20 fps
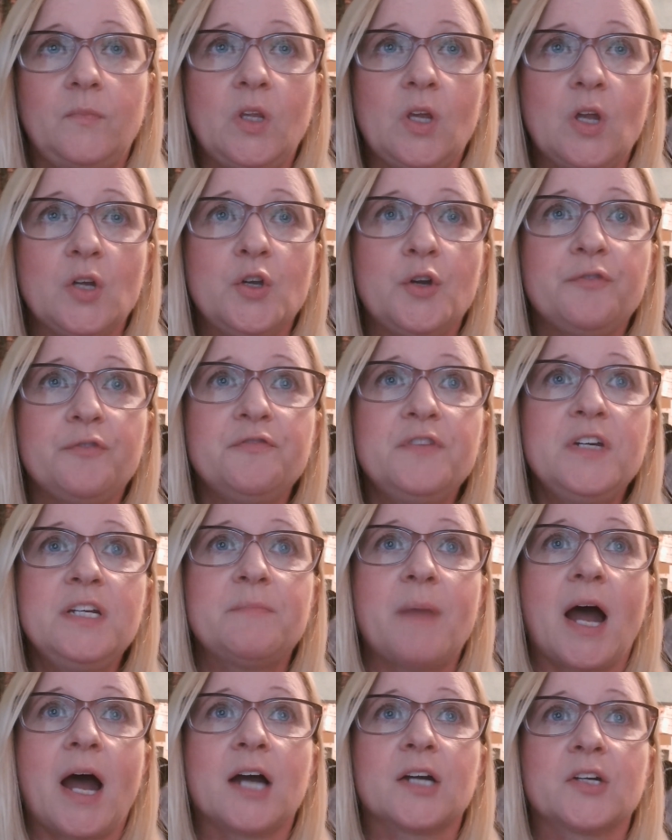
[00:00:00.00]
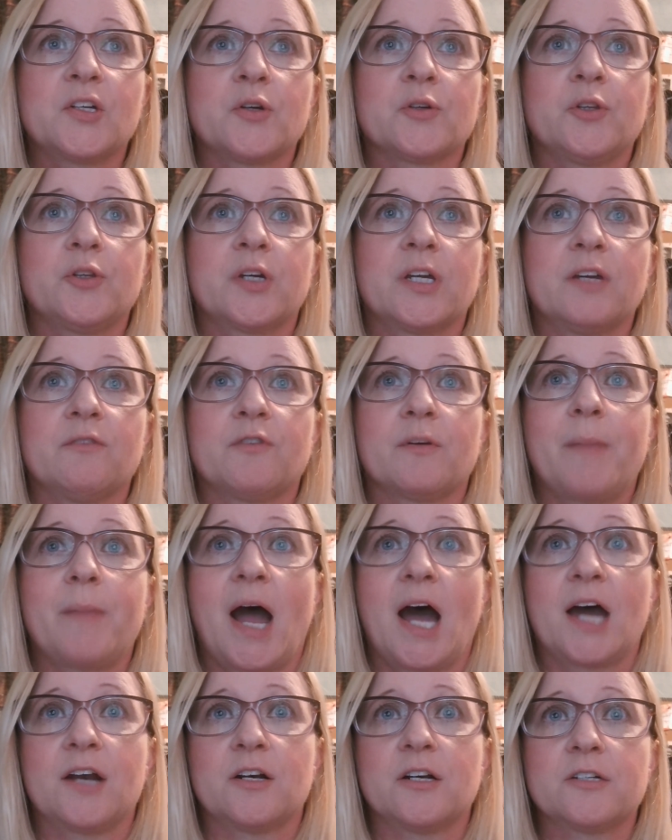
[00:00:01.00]
your feedback, you're looking for
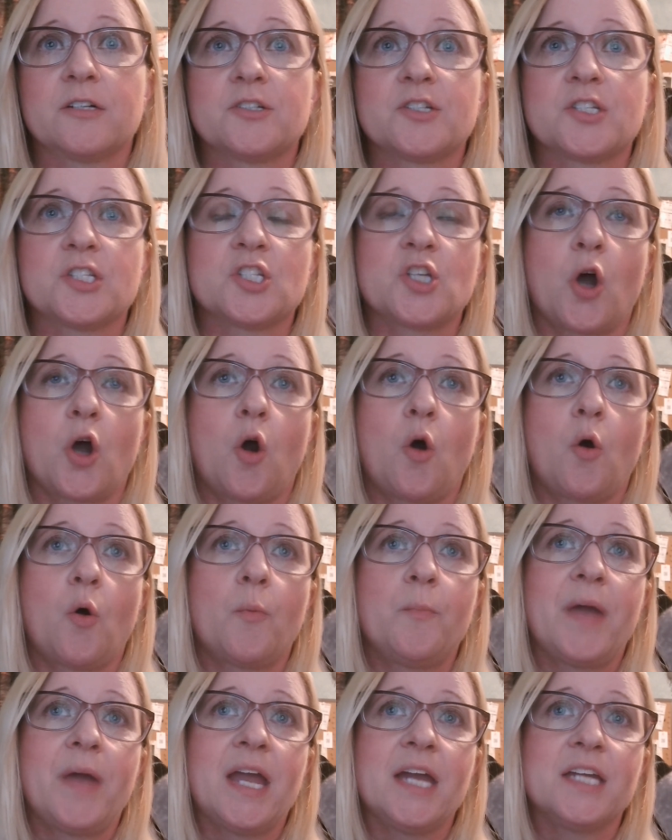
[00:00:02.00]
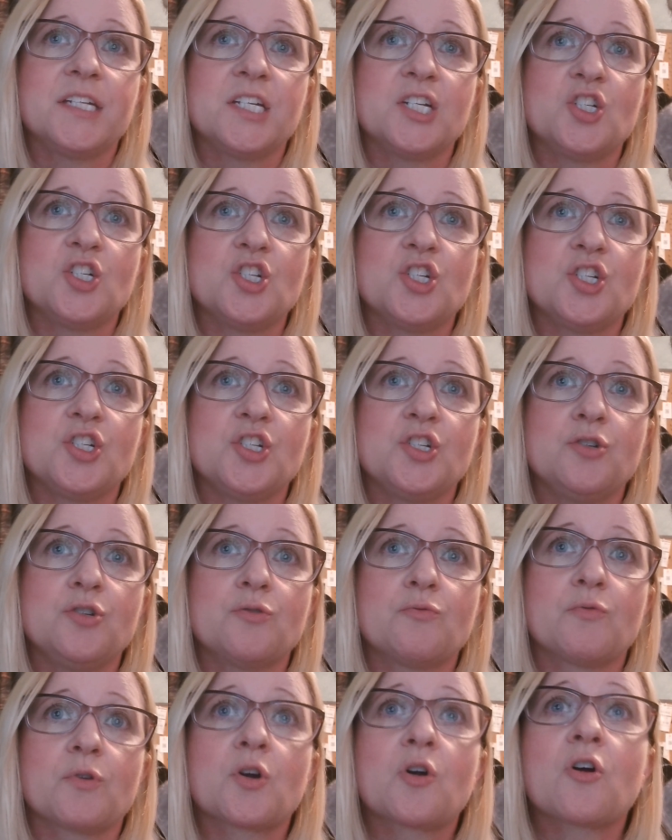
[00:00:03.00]
patterns. So pay attention
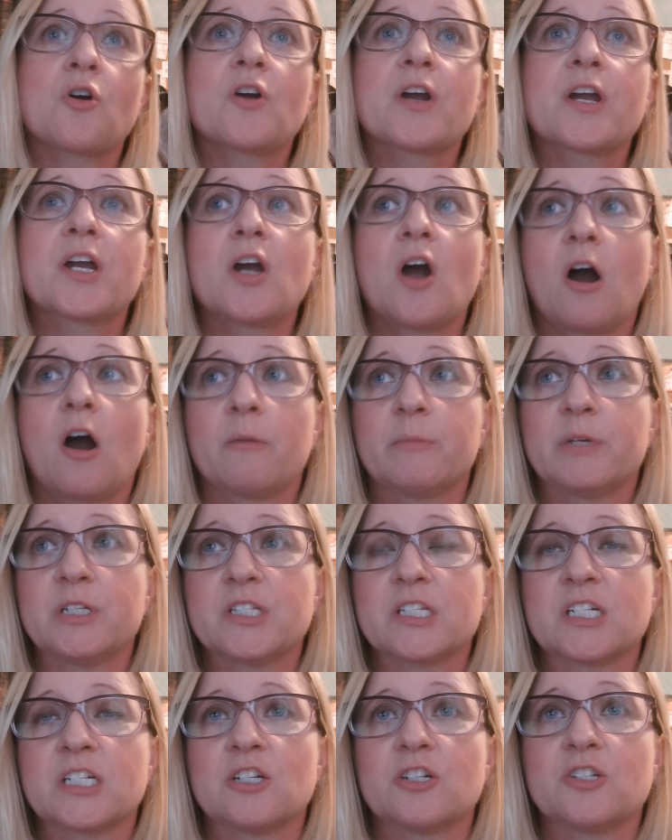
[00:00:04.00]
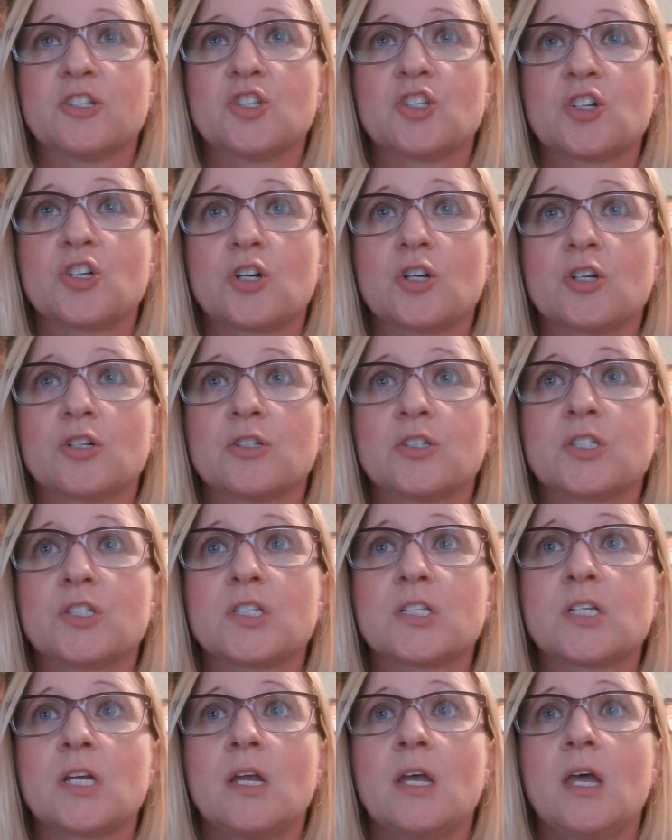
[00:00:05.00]
to recurring comments and
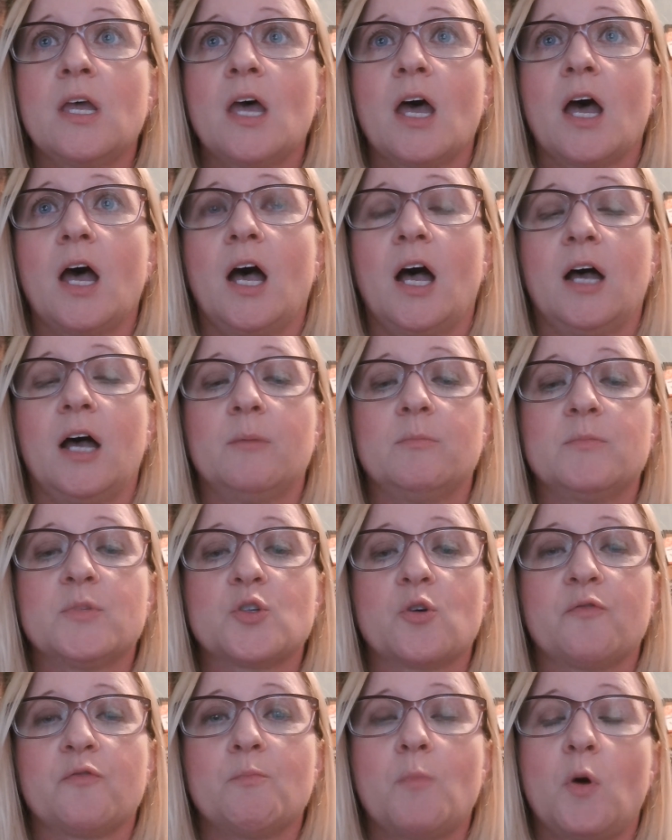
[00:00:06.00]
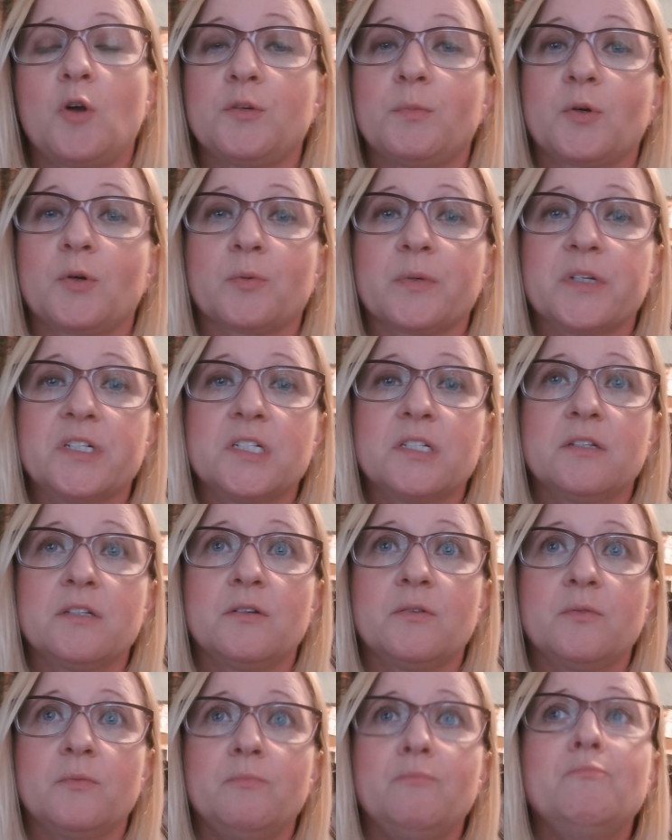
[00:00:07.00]
concerns. So if multiple
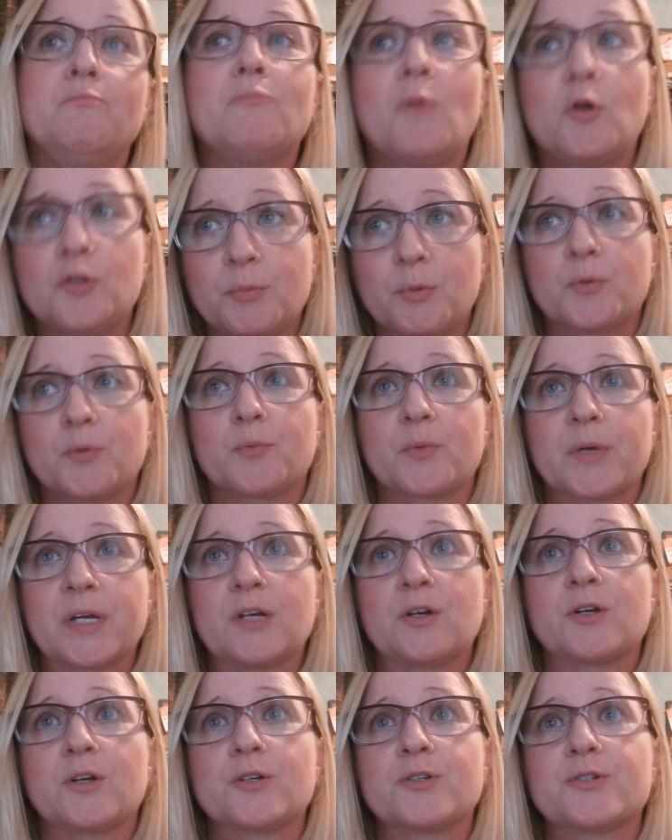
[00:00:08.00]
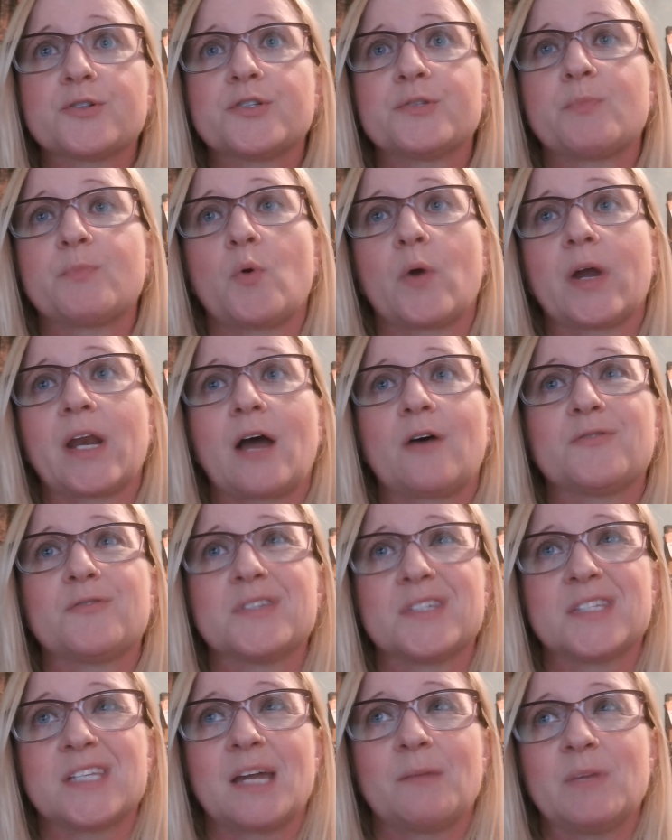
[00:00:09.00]
readers point out
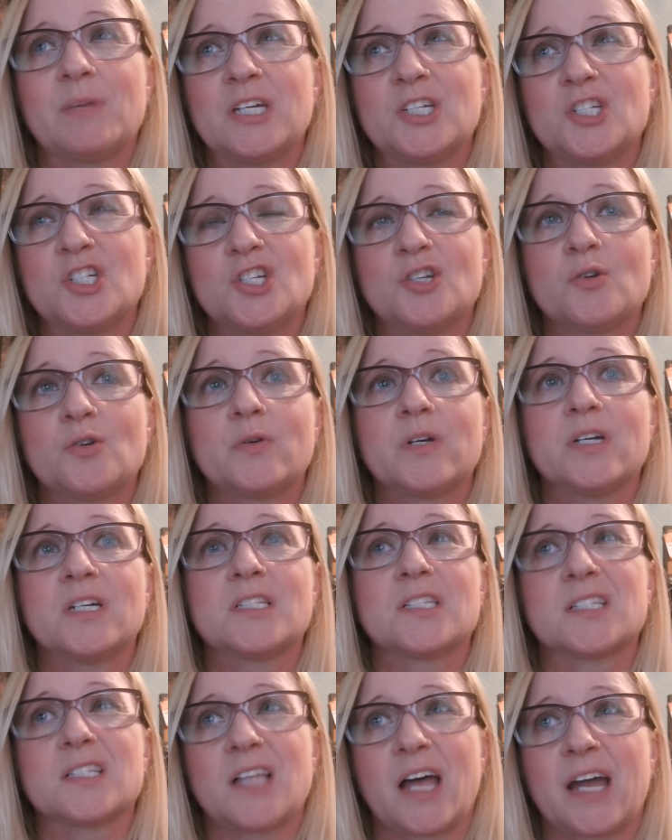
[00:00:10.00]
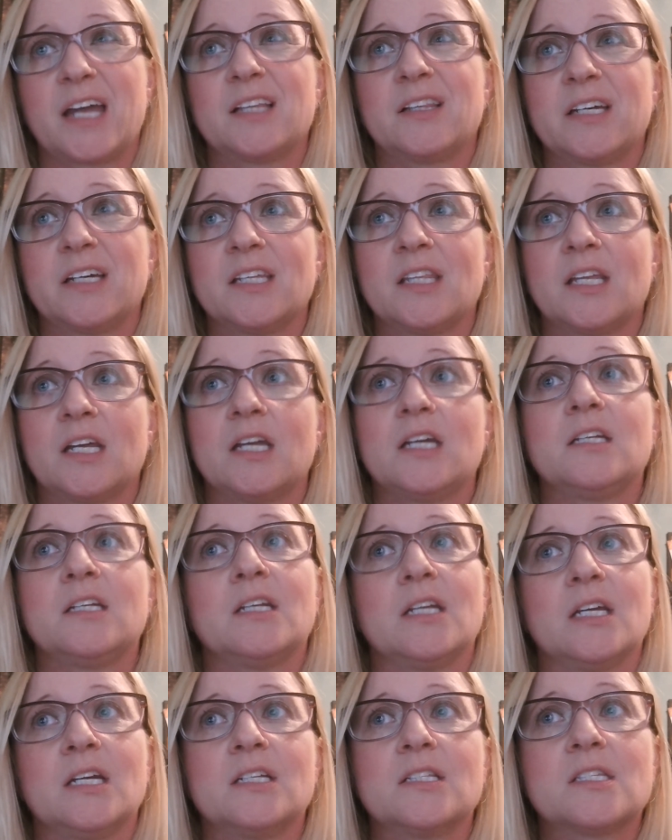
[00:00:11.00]
the same issue, it's likely that it
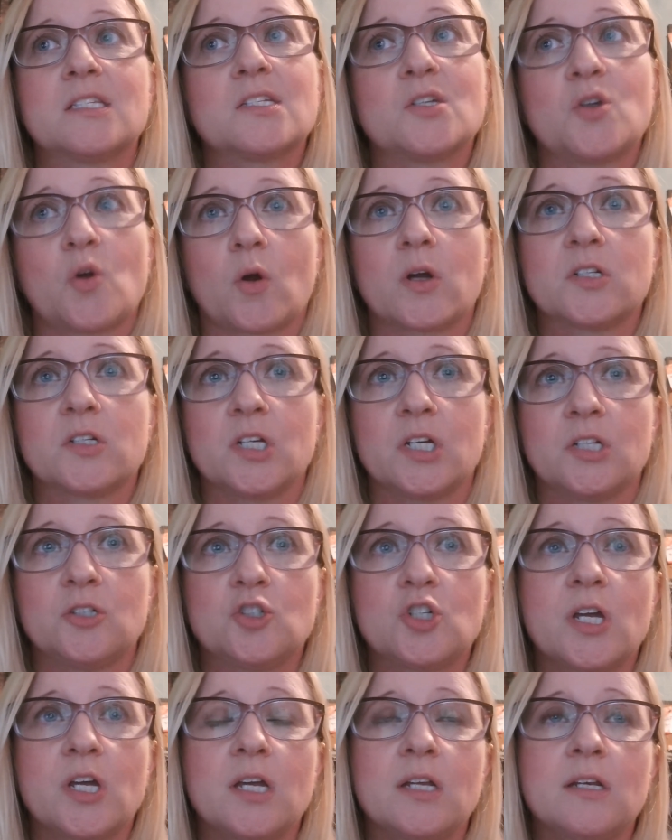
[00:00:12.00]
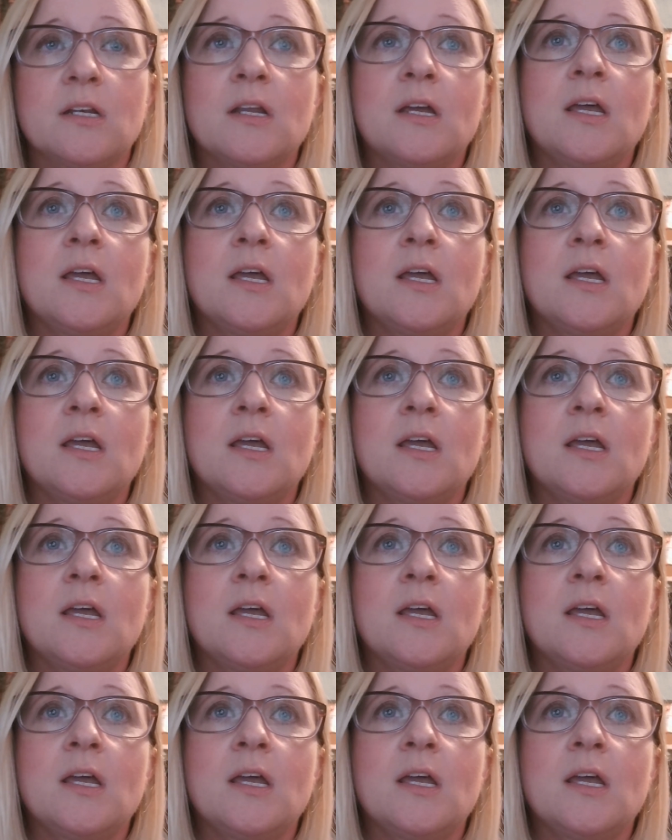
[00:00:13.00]
needs your attention.